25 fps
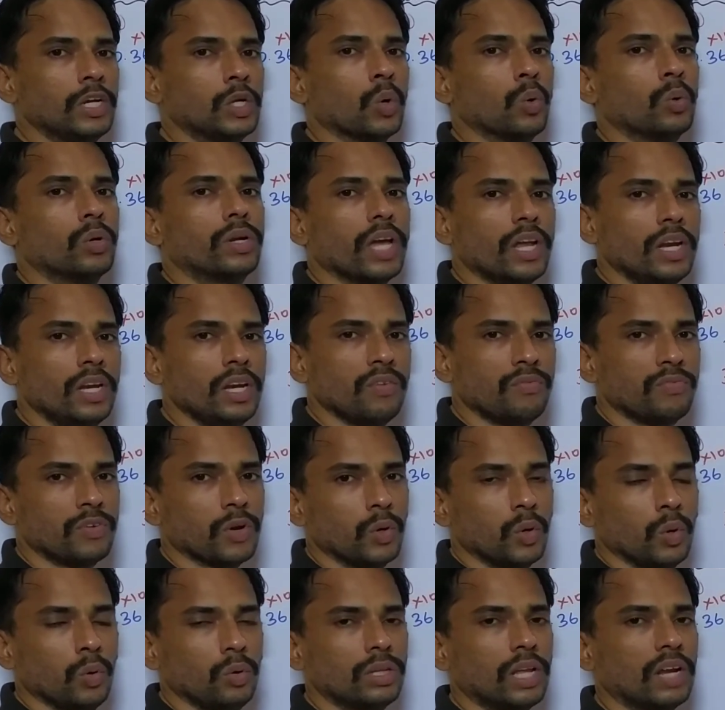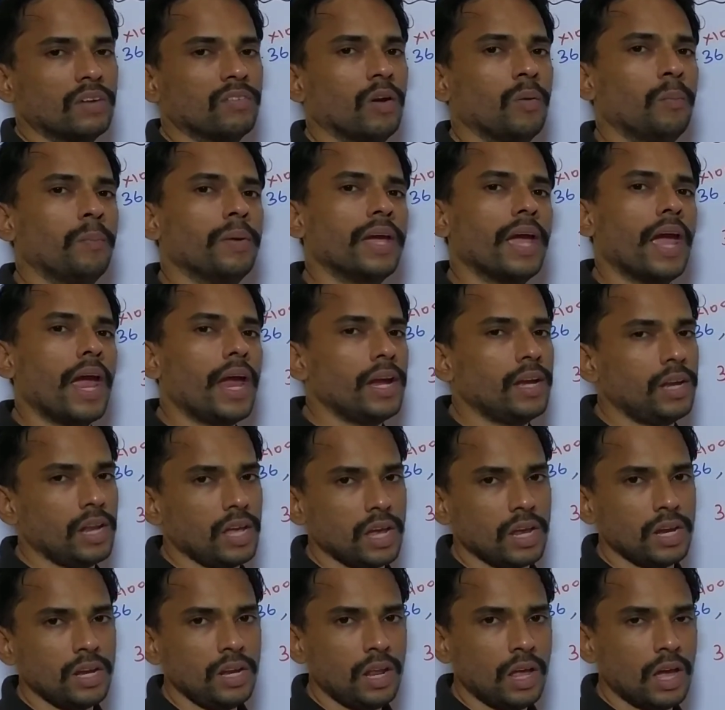into 10 if you do that will be
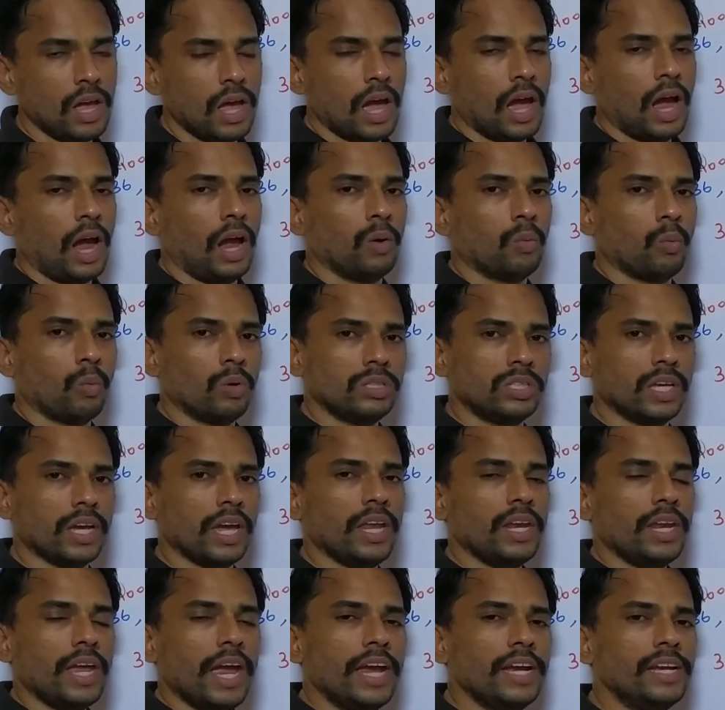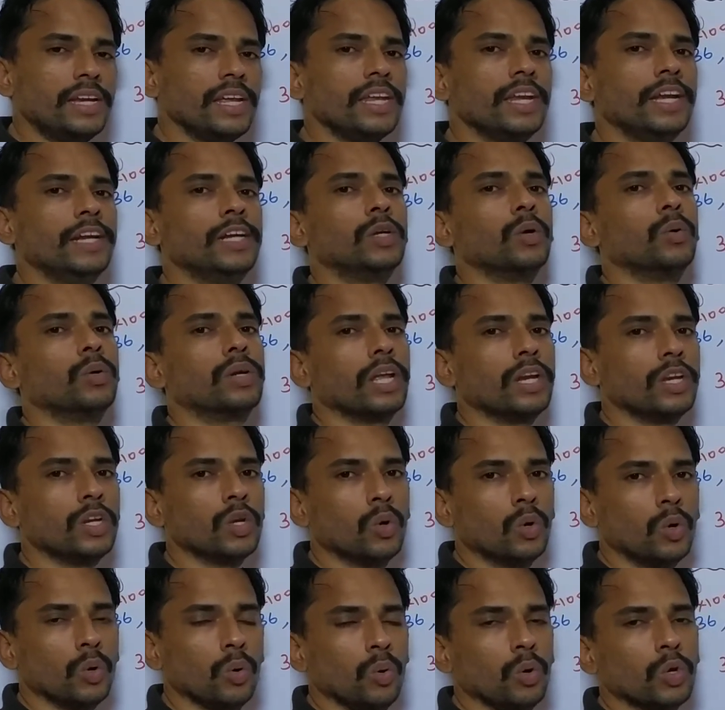18 and once again 18 into 10
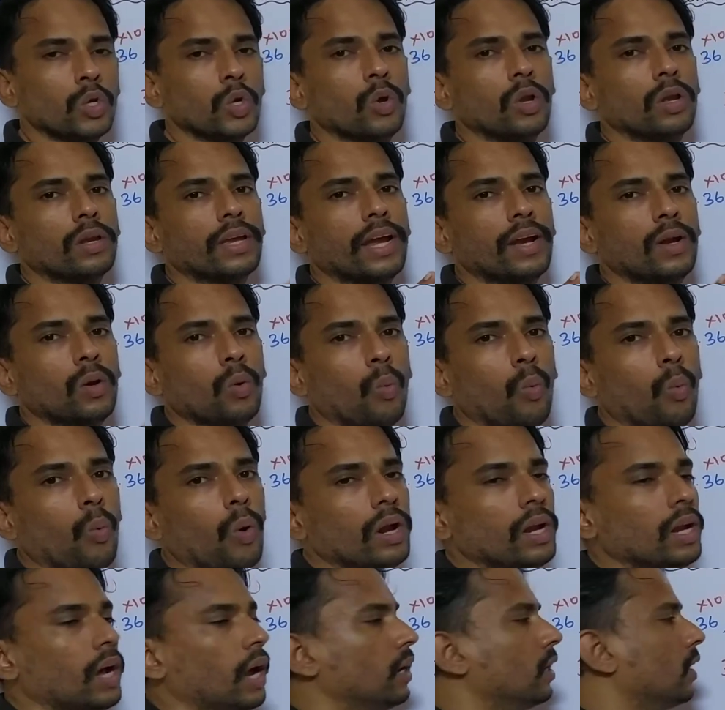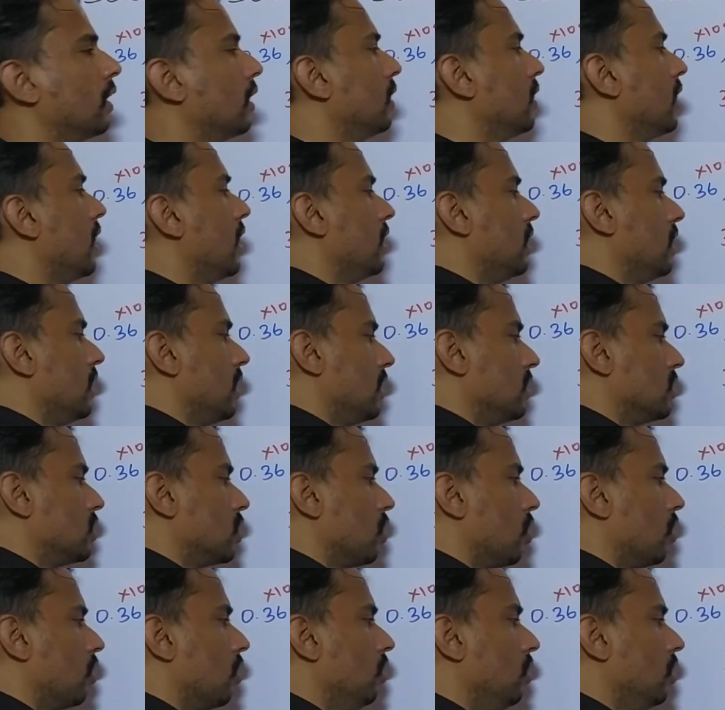you do you will get 180 is
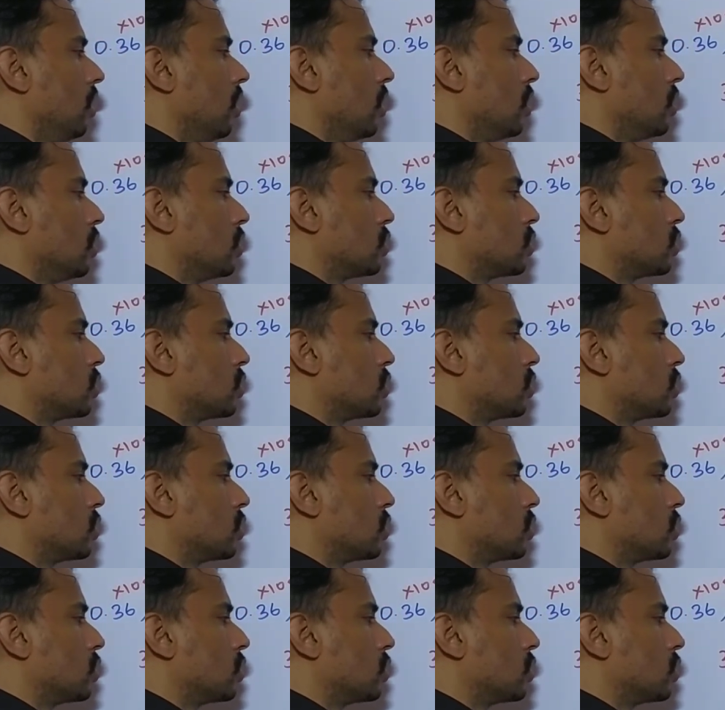it or not?